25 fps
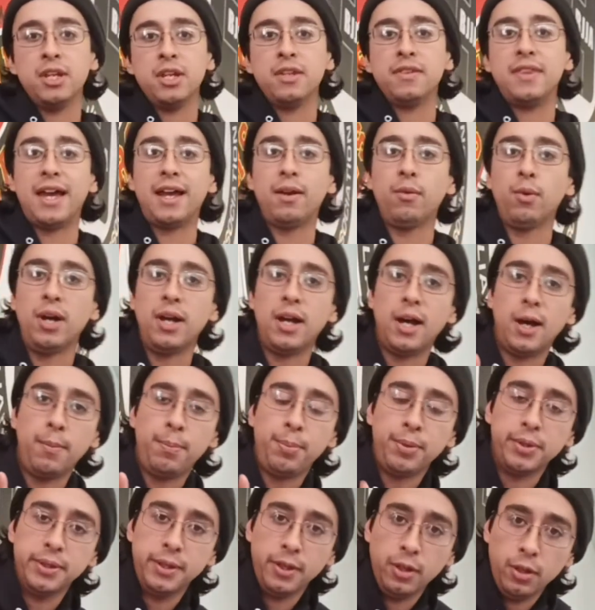That will help
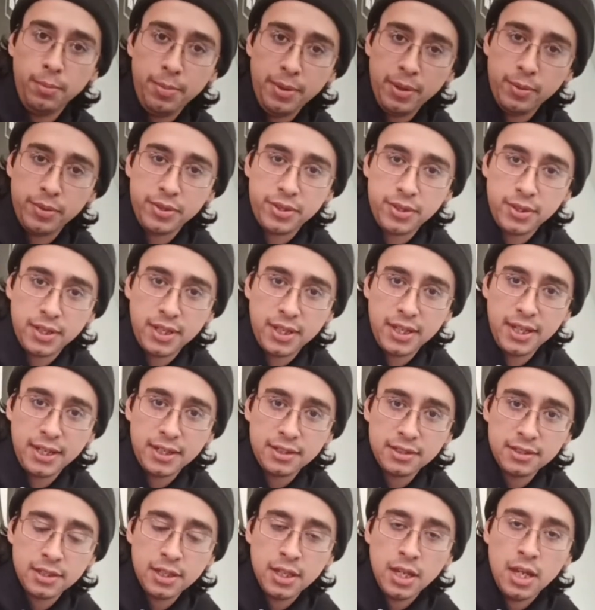a little bit with your
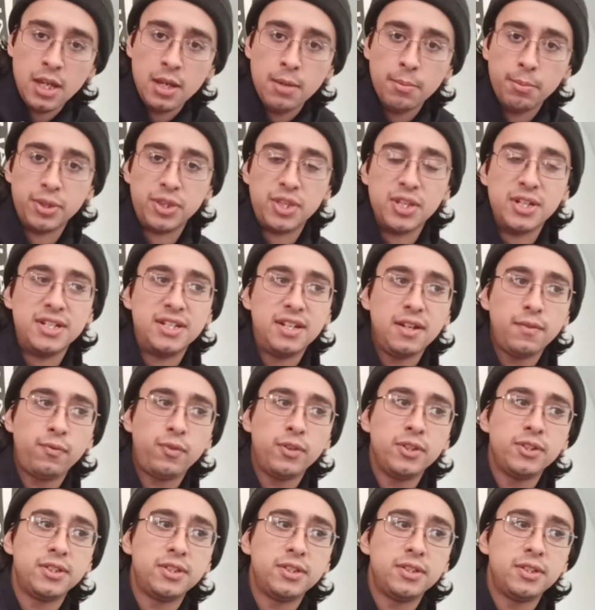kicks, but the
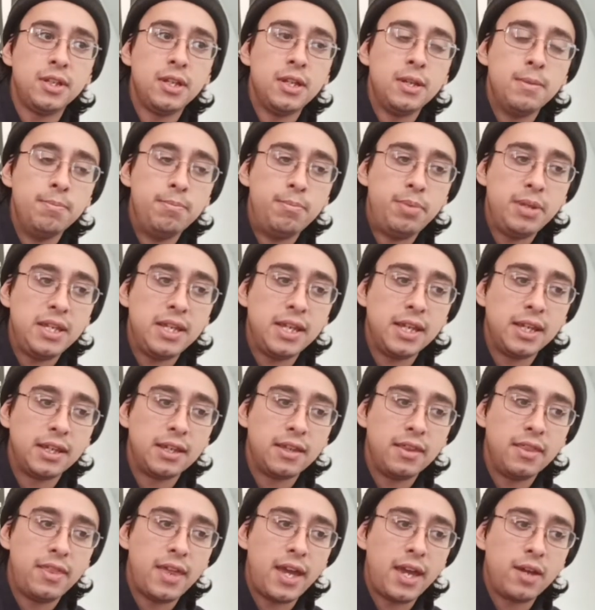difference
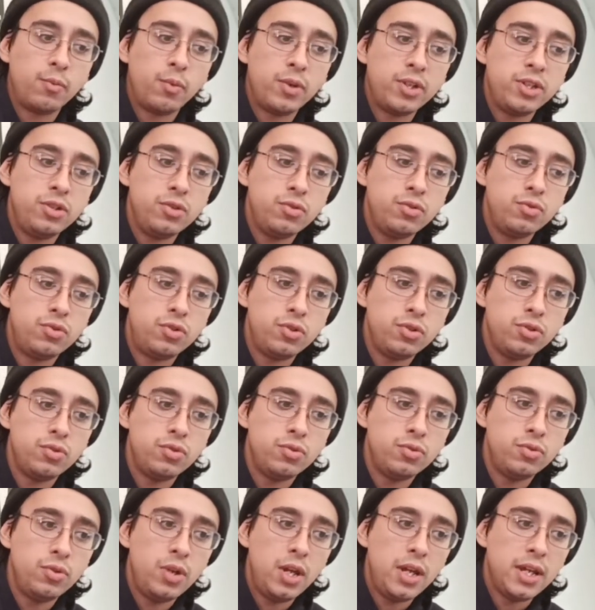being that when you
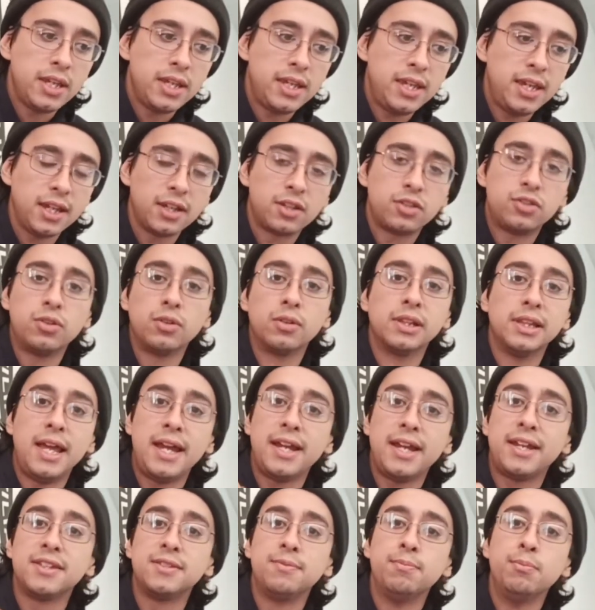do kicks, your
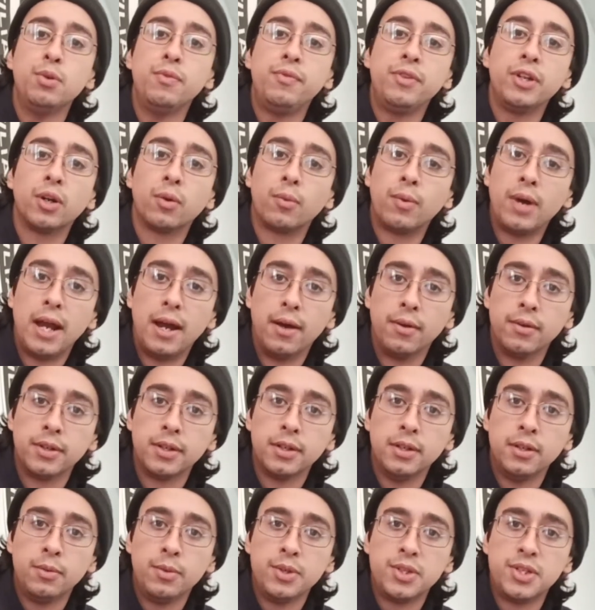leg is moving around,
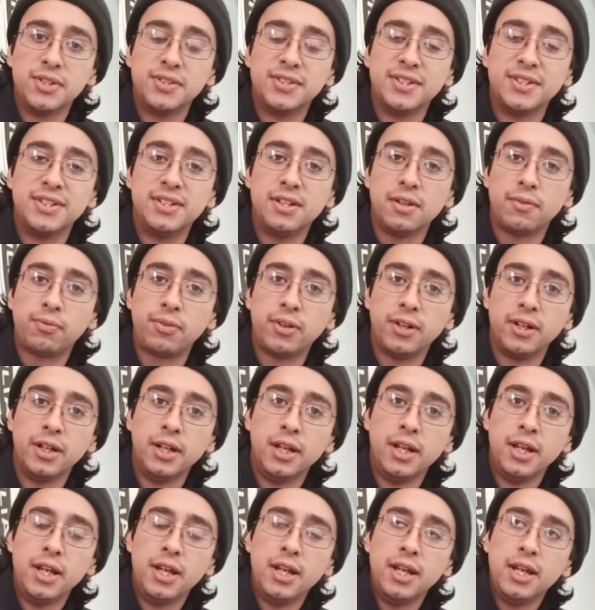which is a different
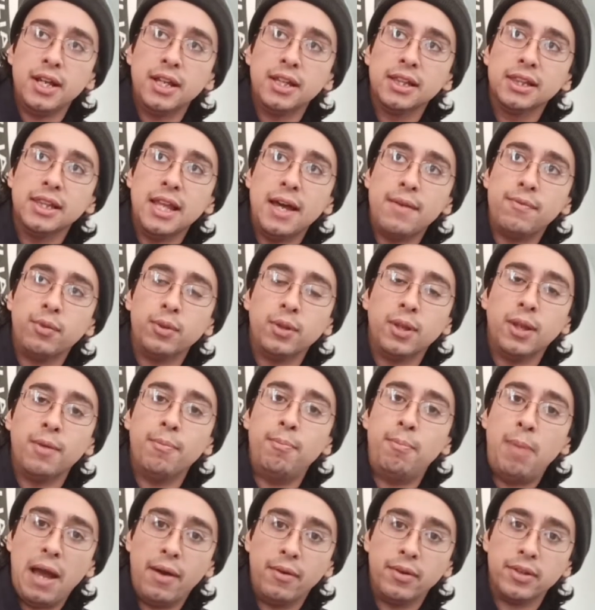level of
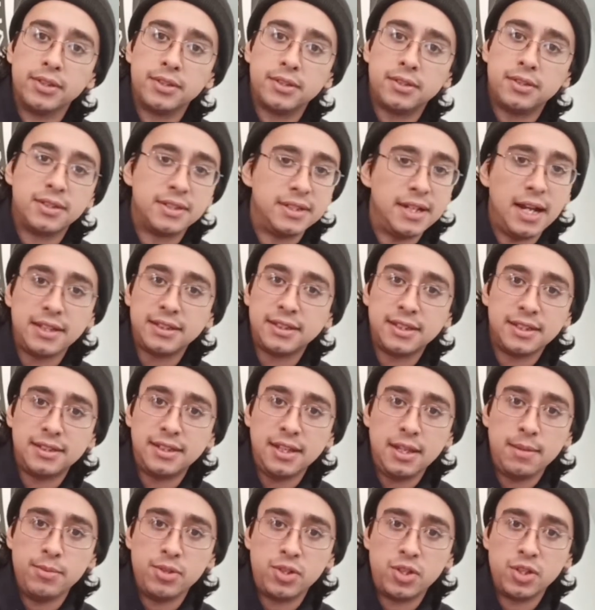balance. It's not the
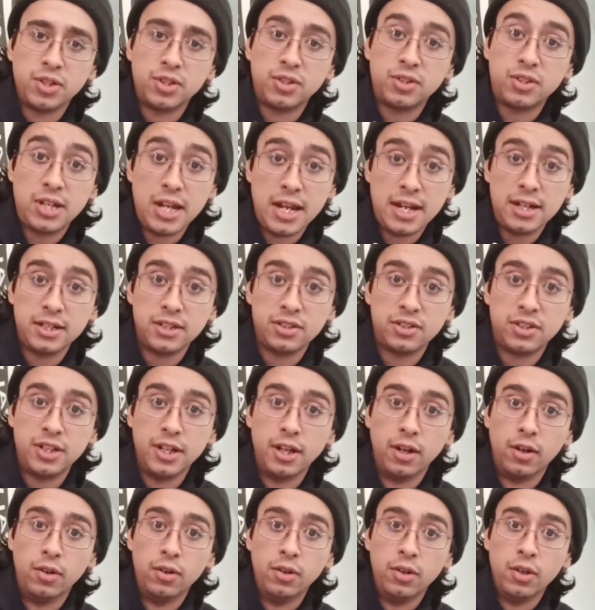same as just standing
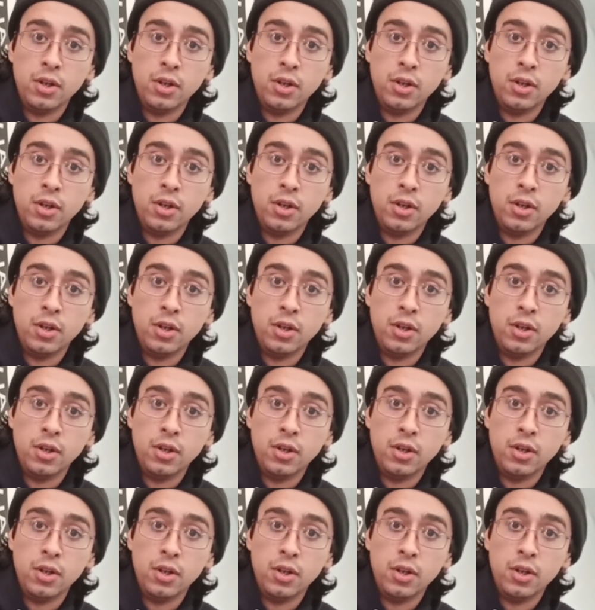still.